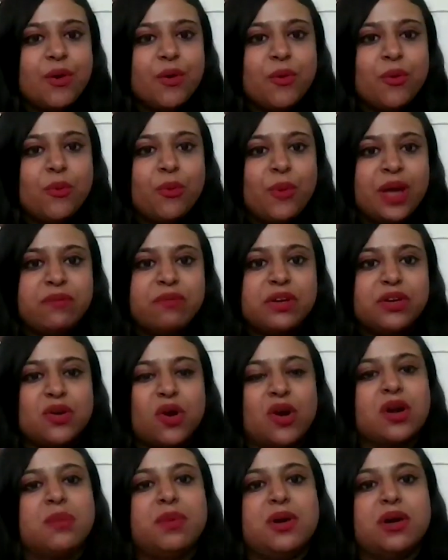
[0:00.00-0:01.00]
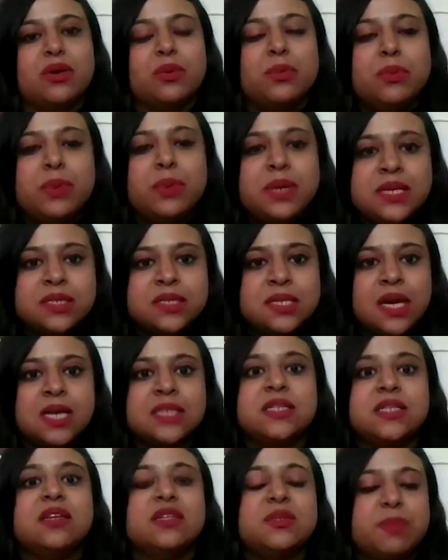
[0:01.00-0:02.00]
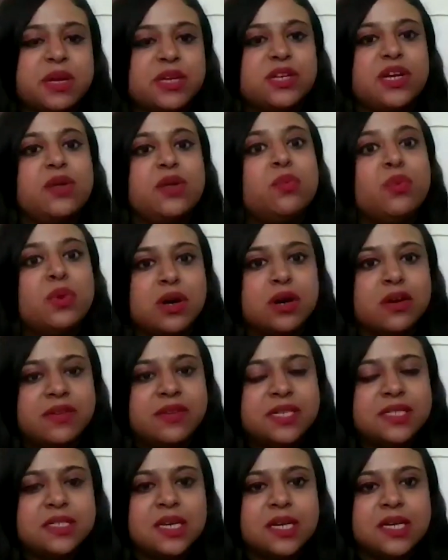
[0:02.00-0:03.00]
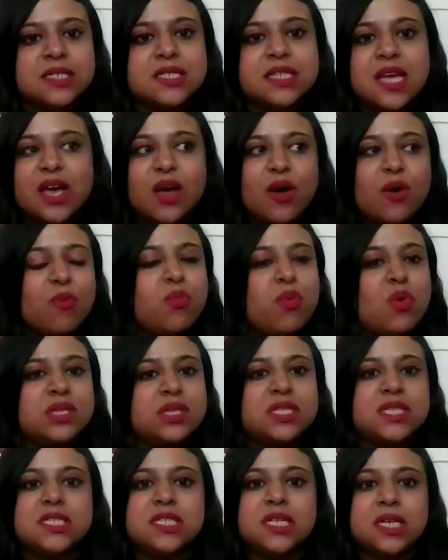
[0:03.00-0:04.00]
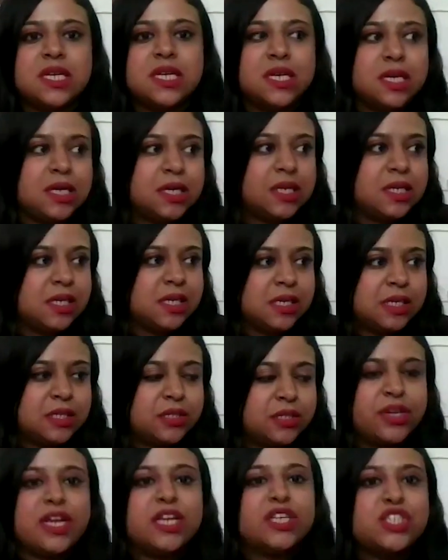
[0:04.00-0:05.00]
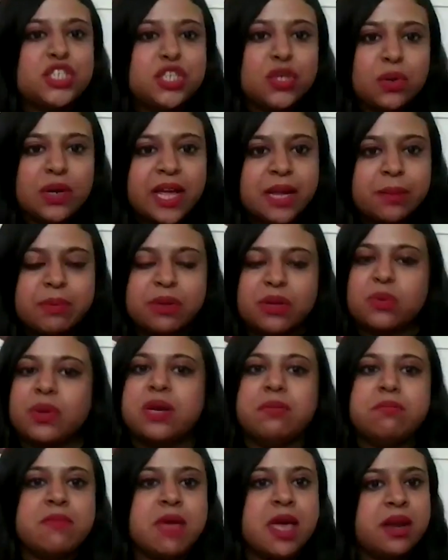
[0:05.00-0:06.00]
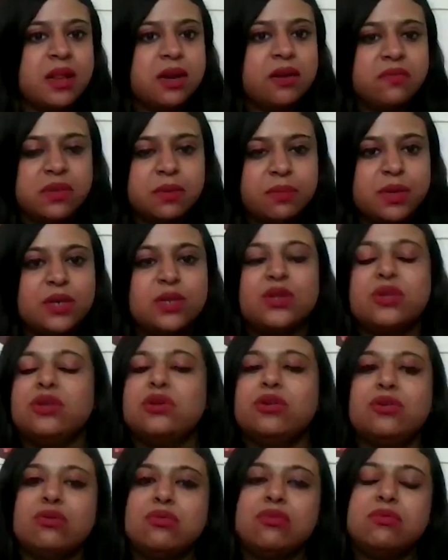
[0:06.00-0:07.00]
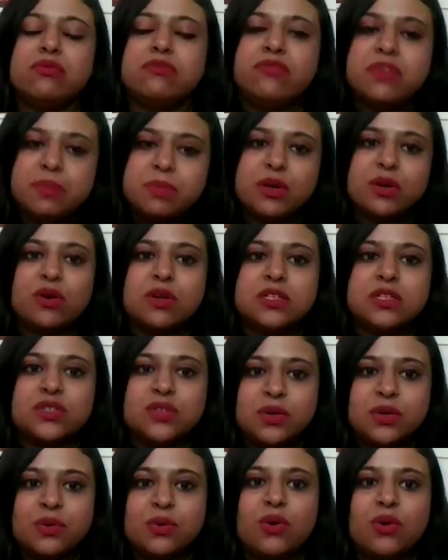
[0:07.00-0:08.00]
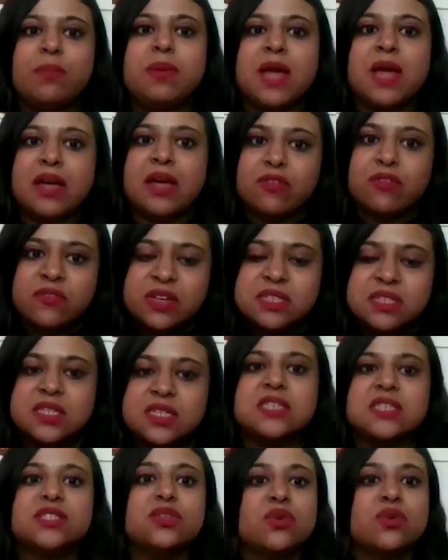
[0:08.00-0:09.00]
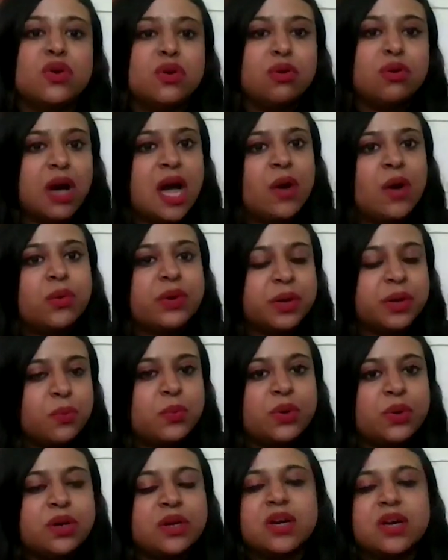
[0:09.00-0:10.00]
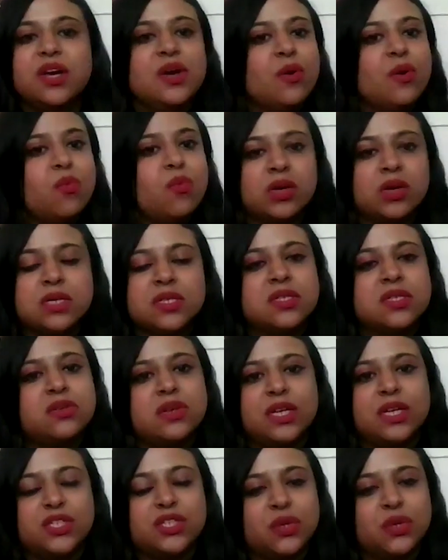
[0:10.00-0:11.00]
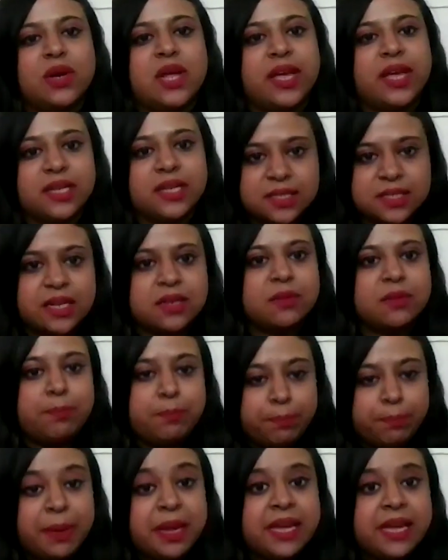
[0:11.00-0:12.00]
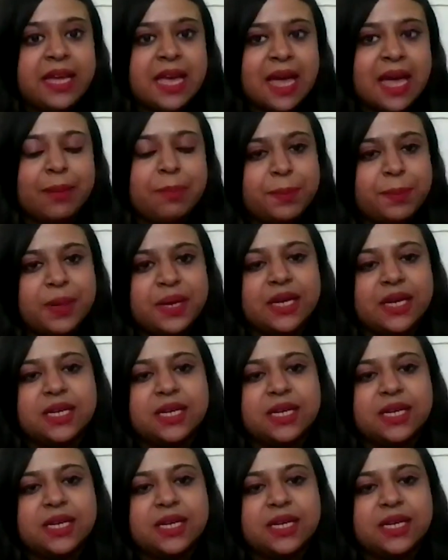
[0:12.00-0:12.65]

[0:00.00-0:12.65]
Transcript: When we talk about visas and especially work visas, what's the ratio like between men and women? Do women also, you know, apply for visas to go out and work? What is the ratio like? Is there a big gap?